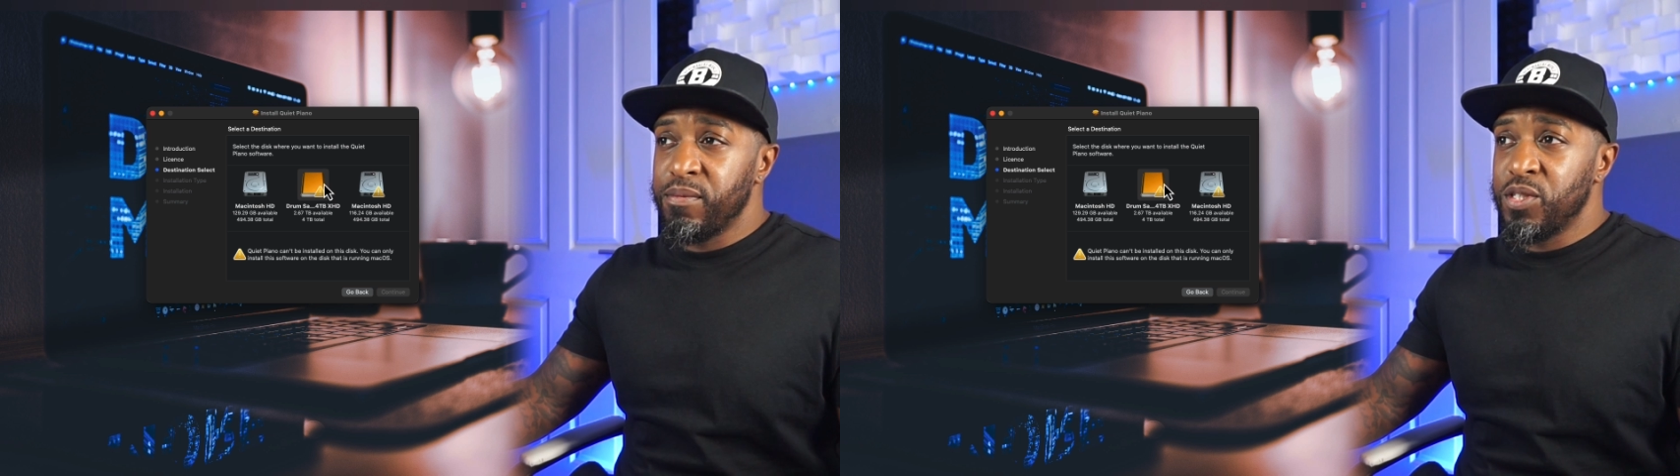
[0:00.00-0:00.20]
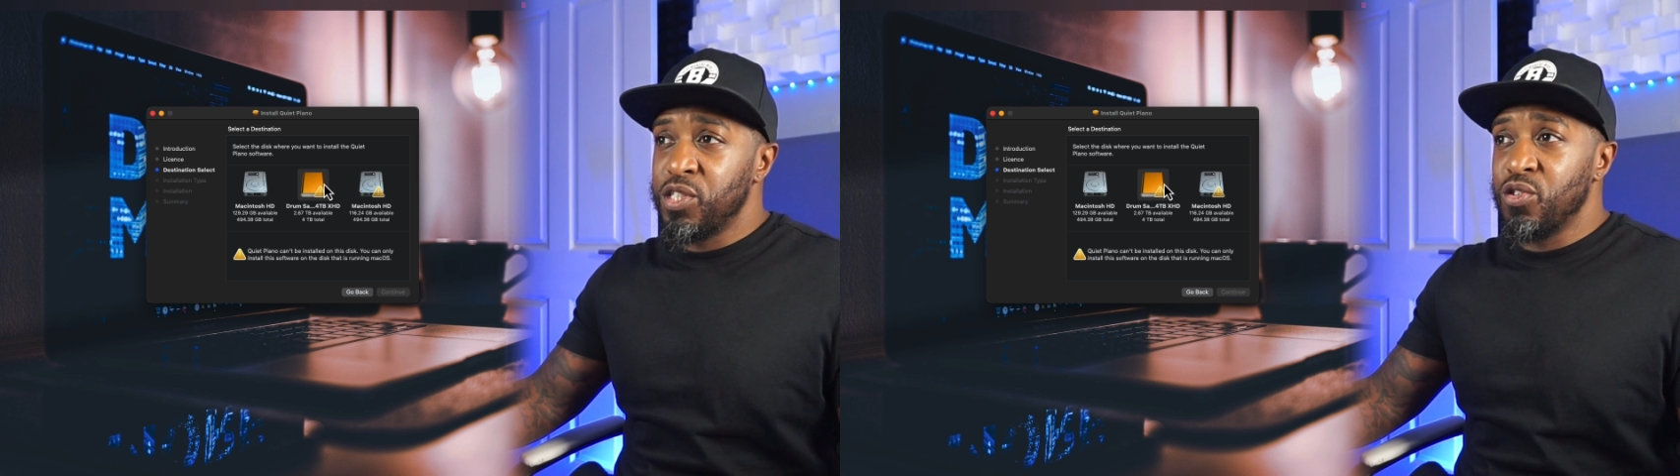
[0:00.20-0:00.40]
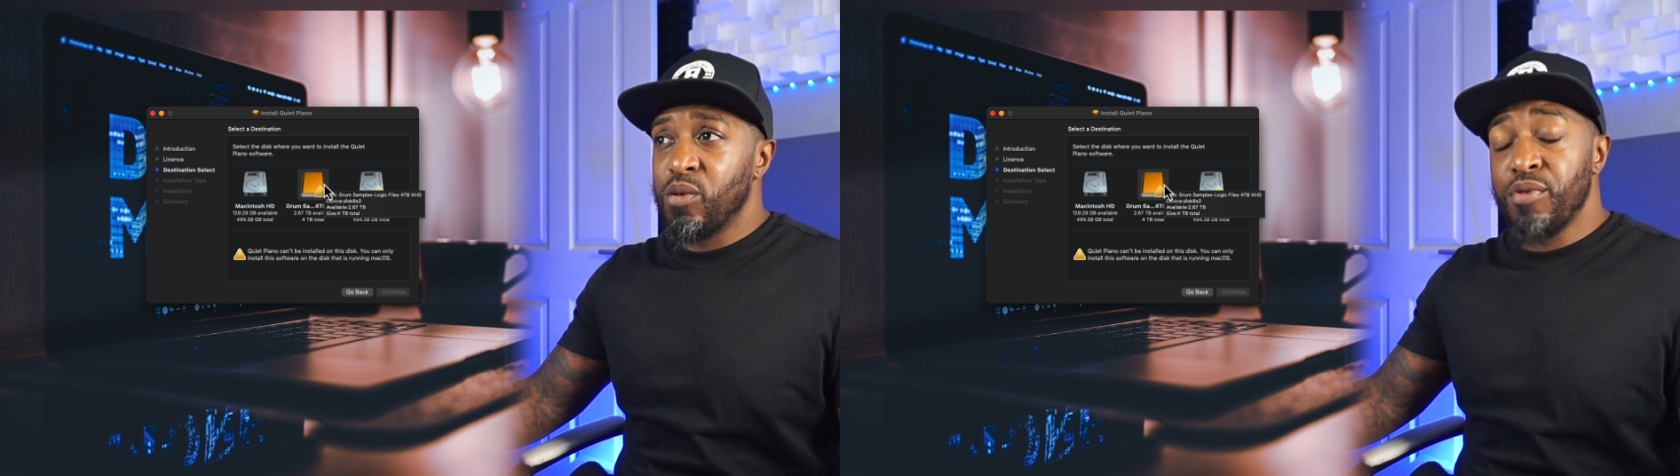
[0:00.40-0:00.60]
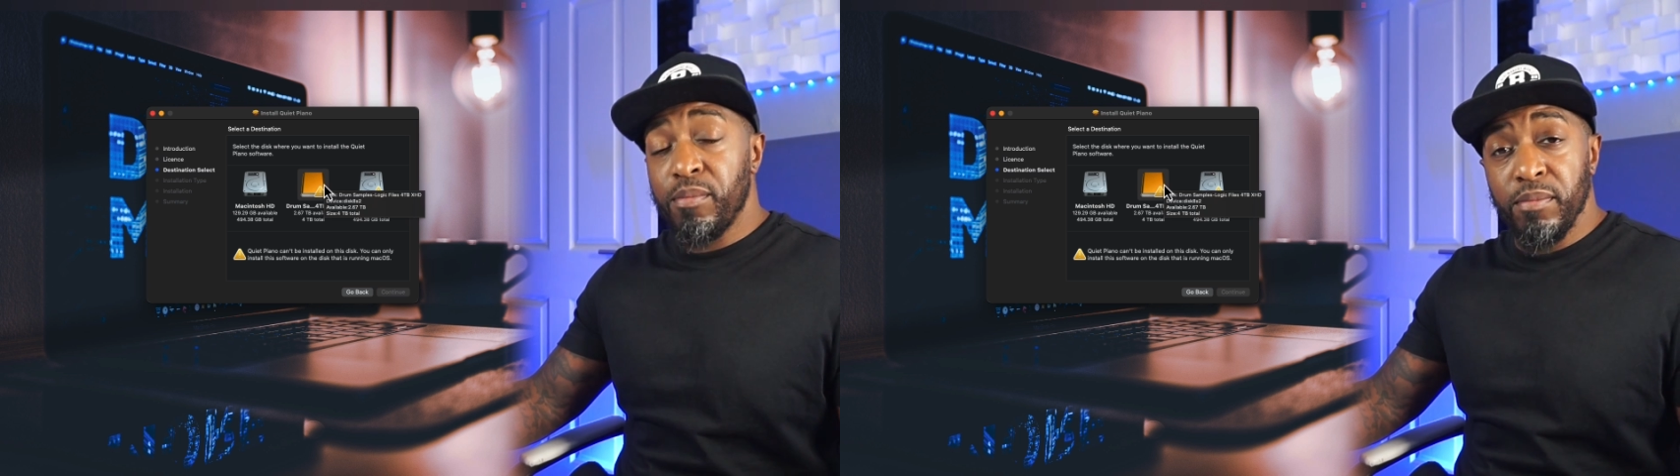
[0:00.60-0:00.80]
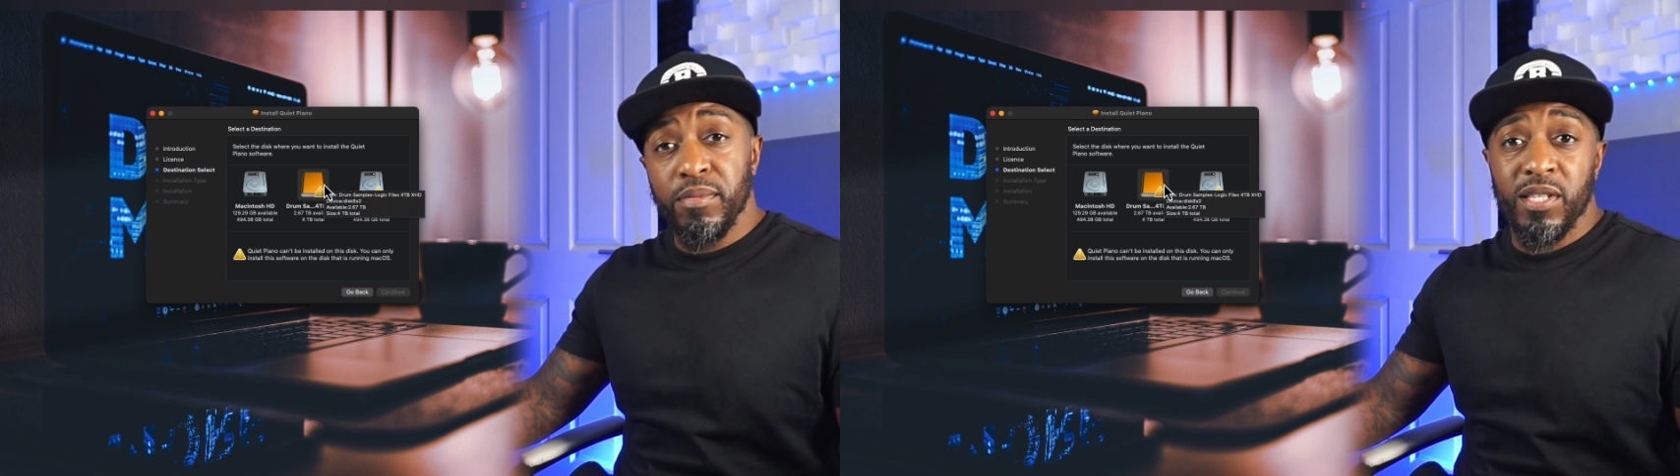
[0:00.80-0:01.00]
which is not a
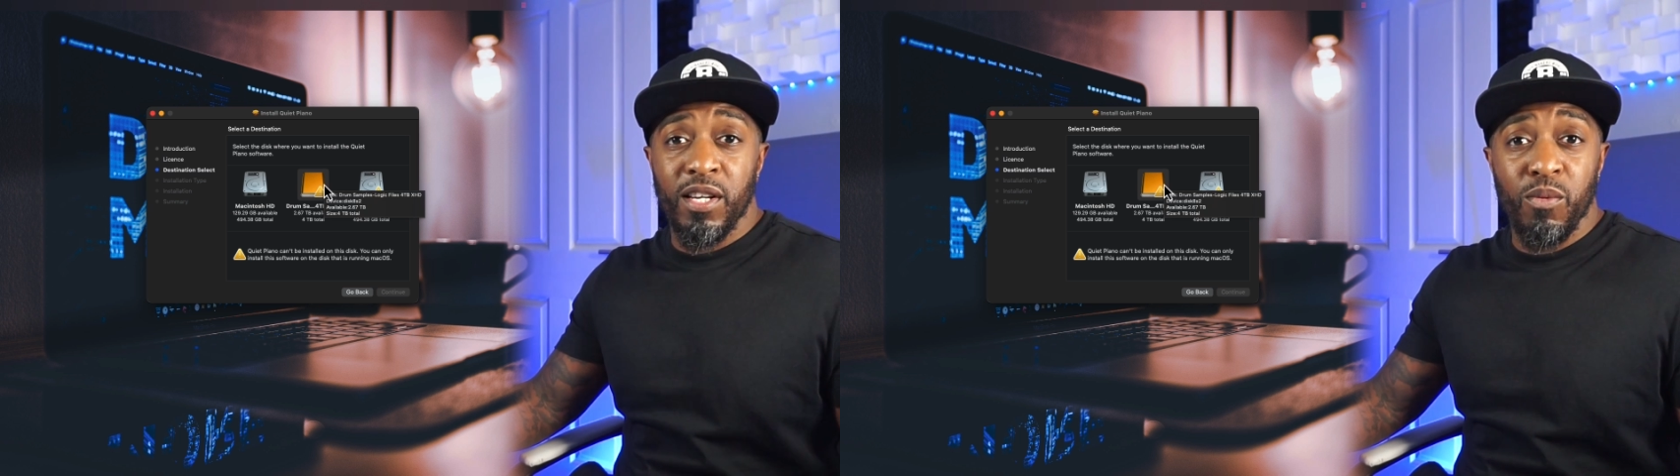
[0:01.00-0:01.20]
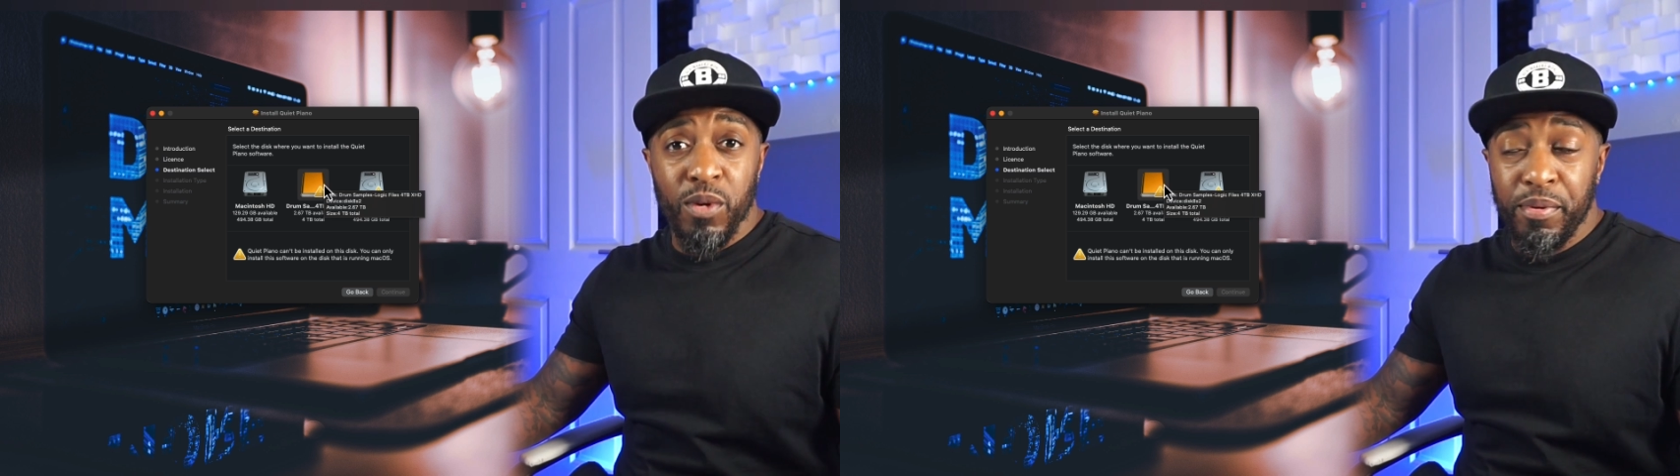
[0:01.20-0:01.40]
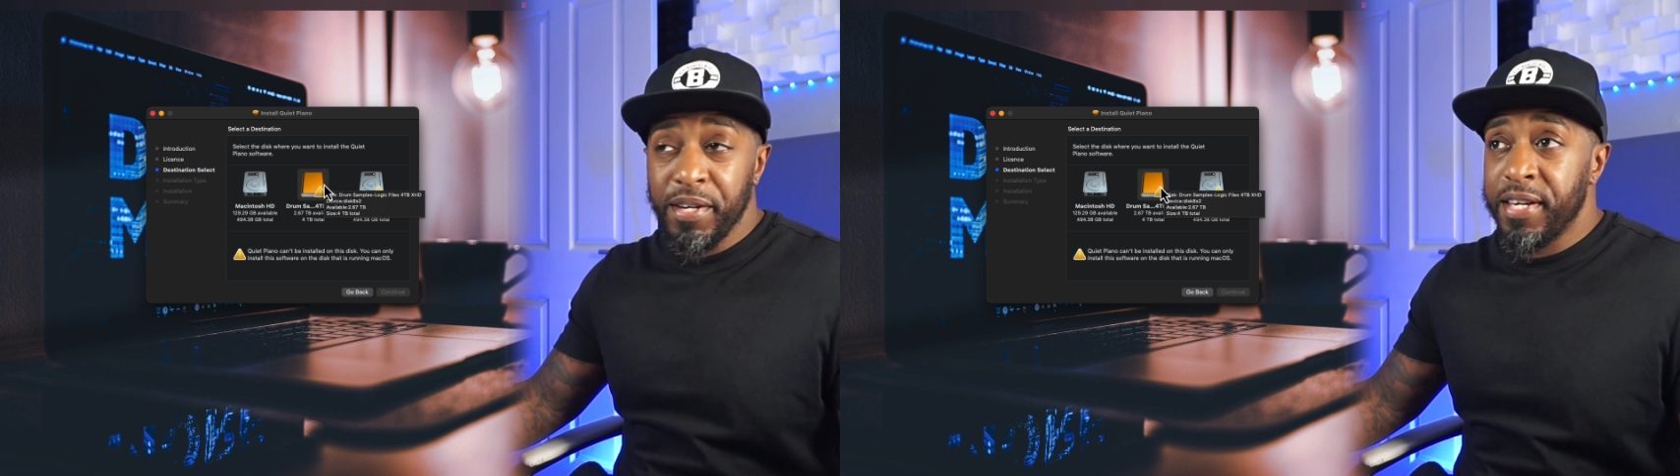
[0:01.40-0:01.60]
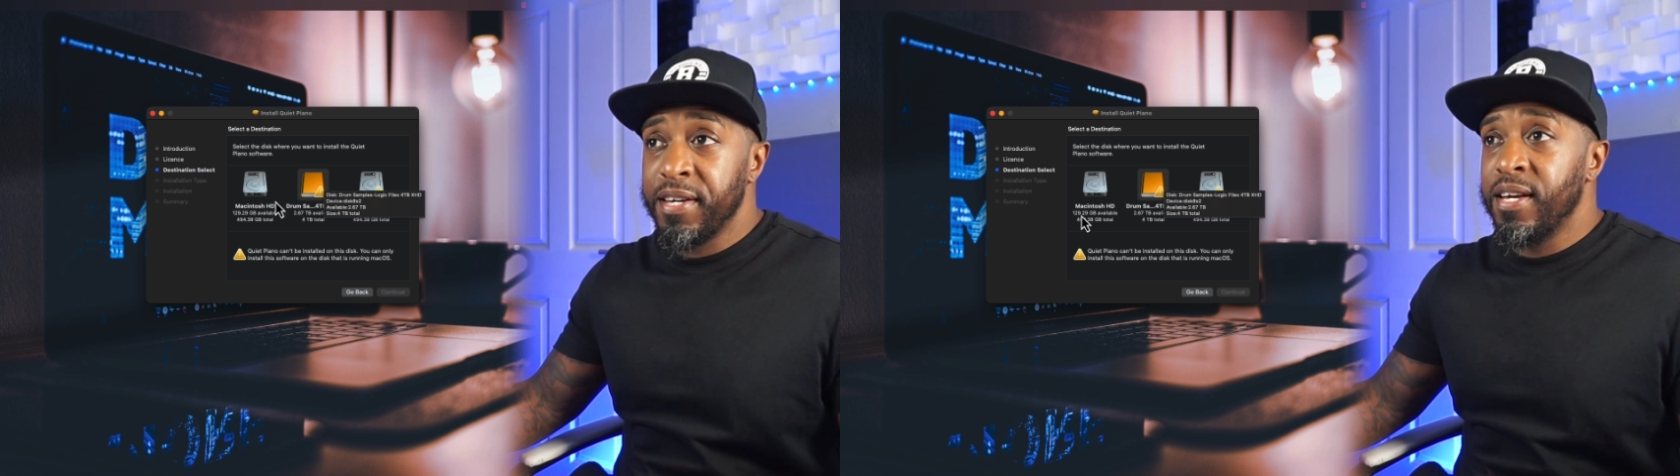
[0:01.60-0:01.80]
problem because I don't want to put it there.